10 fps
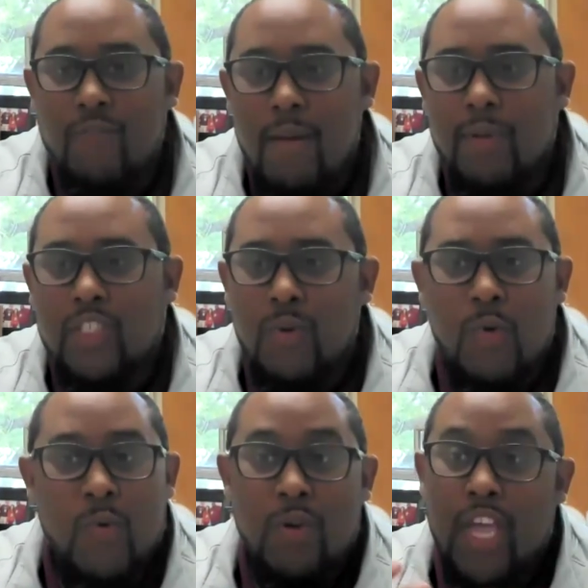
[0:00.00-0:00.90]
frame. And so
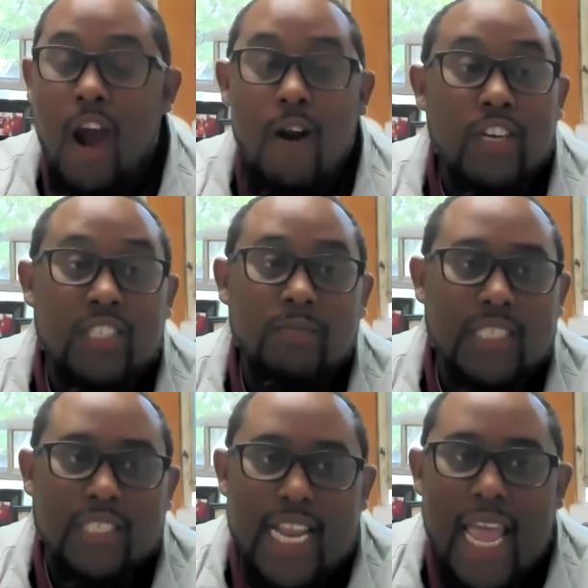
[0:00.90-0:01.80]
we encourage them
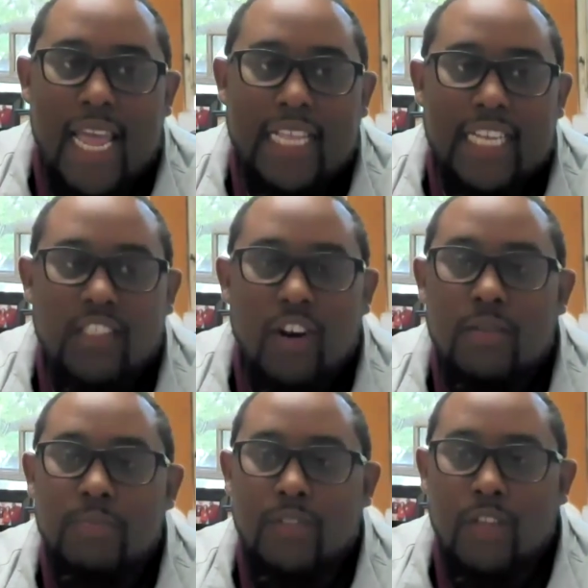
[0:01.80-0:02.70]
to stay and
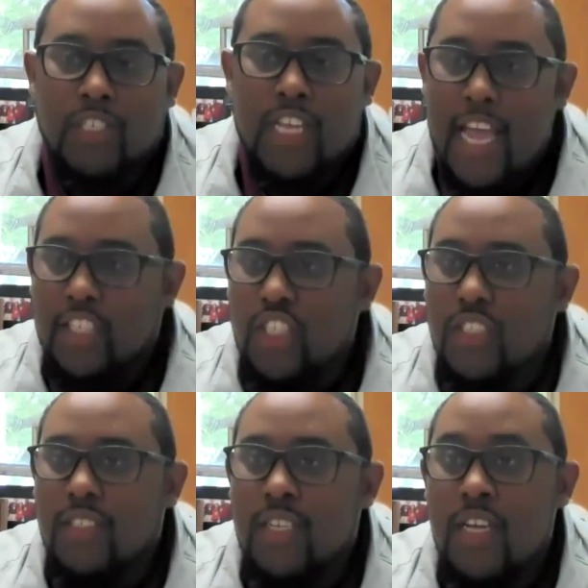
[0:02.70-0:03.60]
start to build those
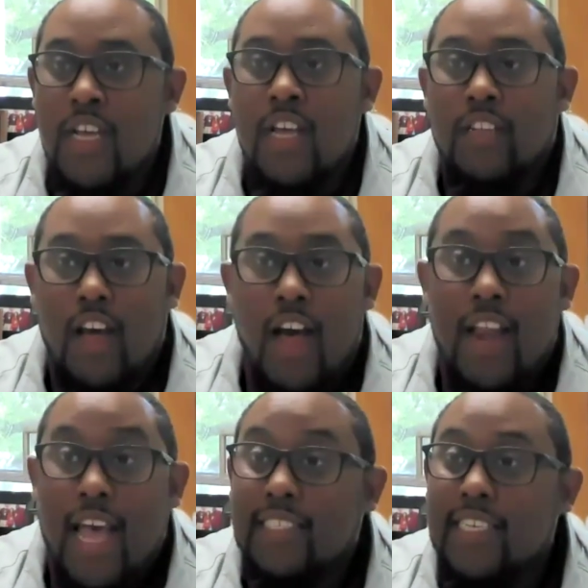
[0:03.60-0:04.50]
connections.
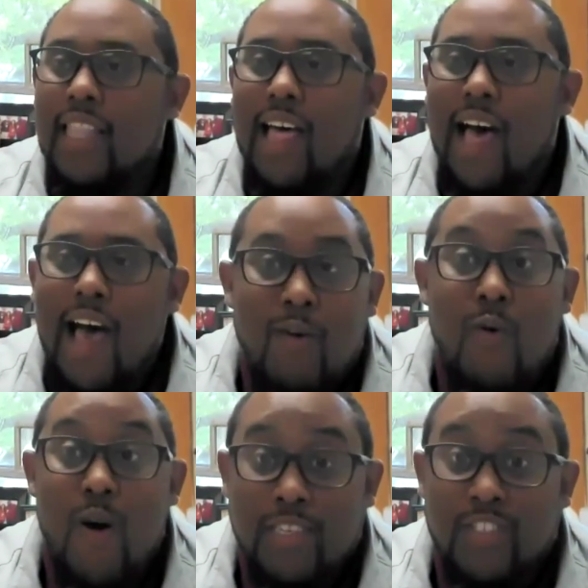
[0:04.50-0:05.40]
Don, I see a lot of
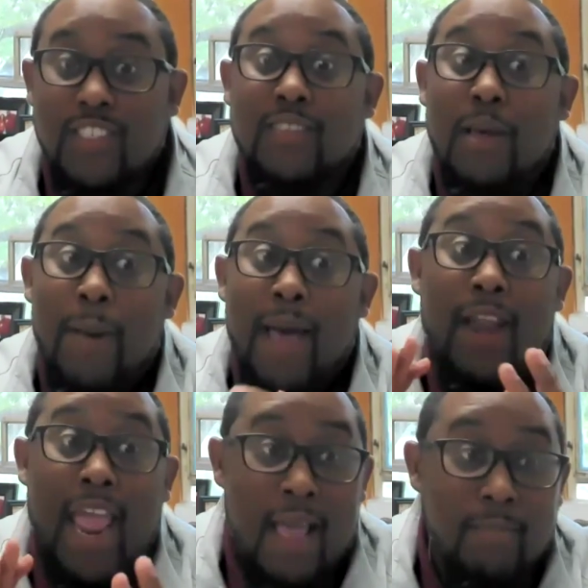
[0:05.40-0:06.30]
questions
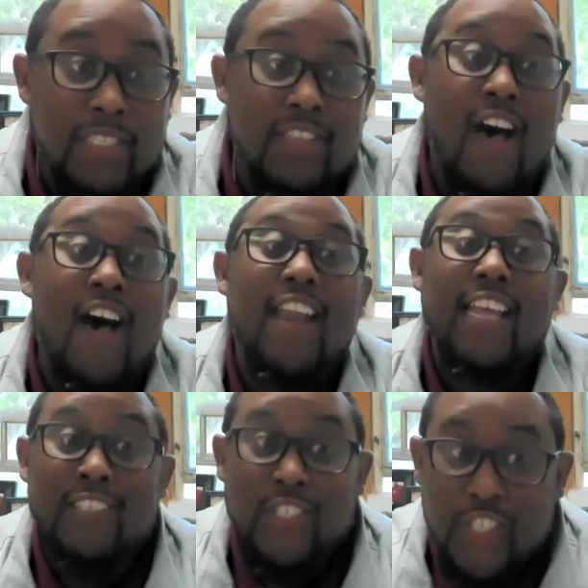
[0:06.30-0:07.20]
about Amazon
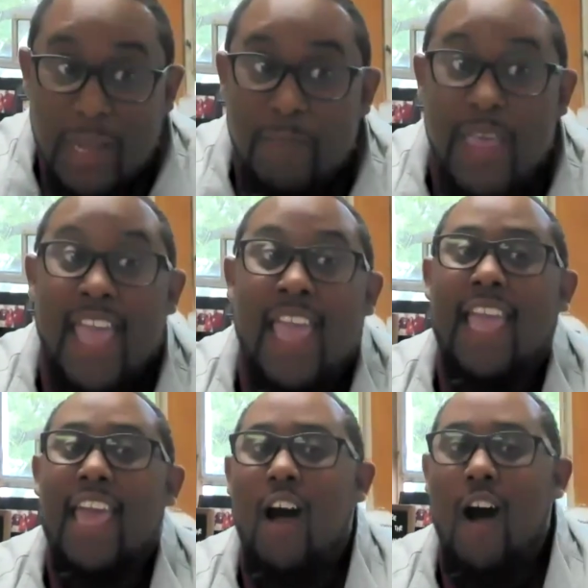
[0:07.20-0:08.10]
and
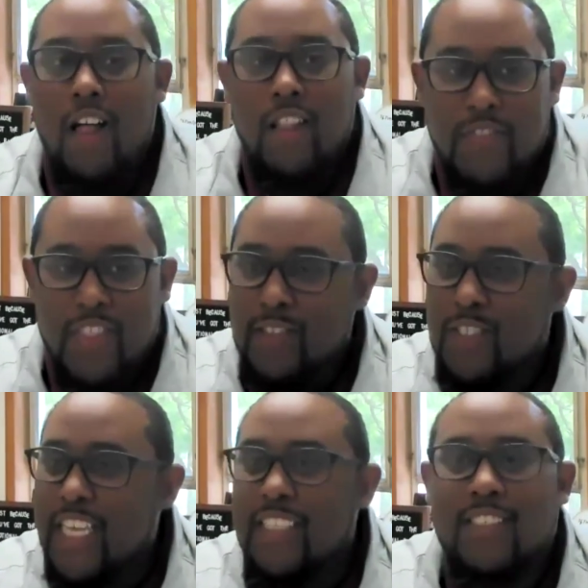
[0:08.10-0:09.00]
shipping and all of
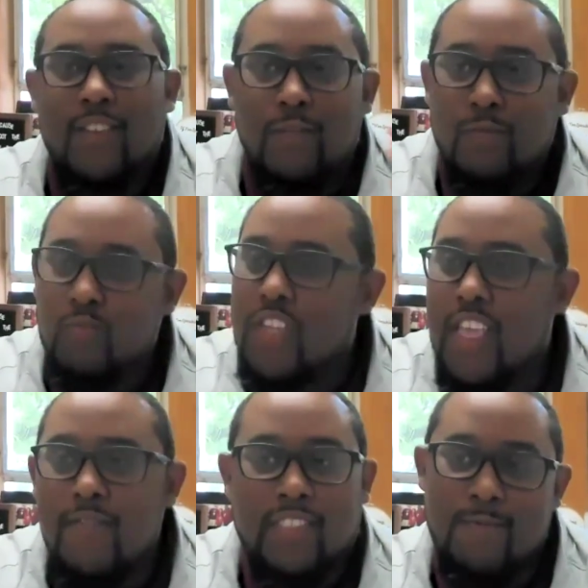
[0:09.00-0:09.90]
those things. So
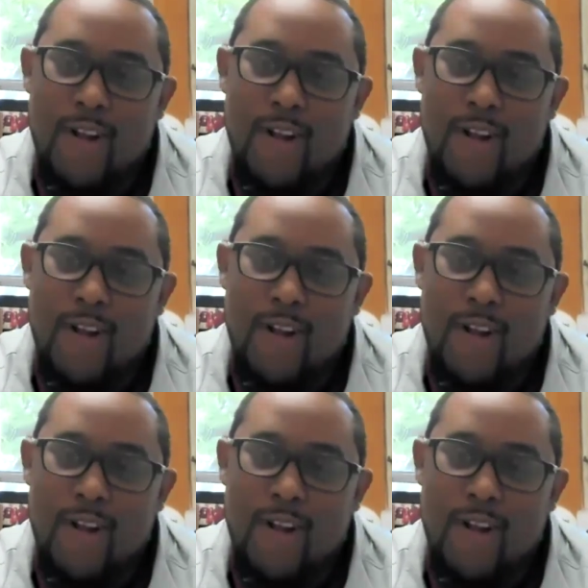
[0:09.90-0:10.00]
give us